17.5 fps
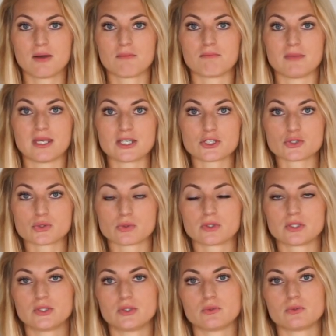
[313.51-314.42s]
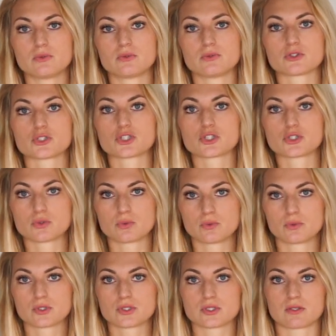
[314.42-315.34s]
Make sure you
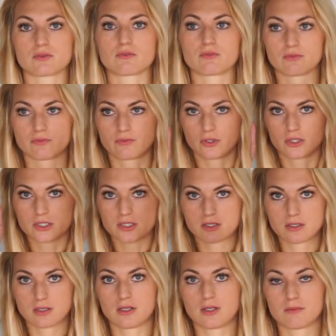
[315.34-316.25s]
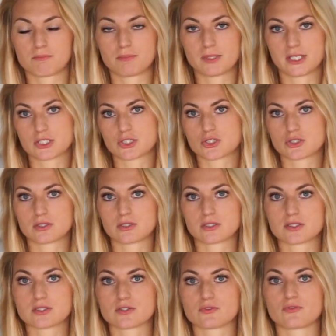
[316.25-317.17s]
shoot vertical
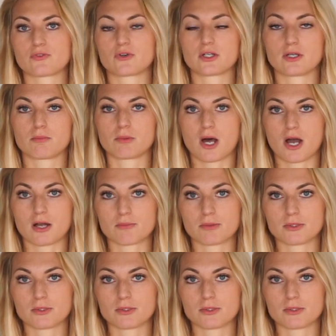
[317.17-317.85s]
pictures for your blog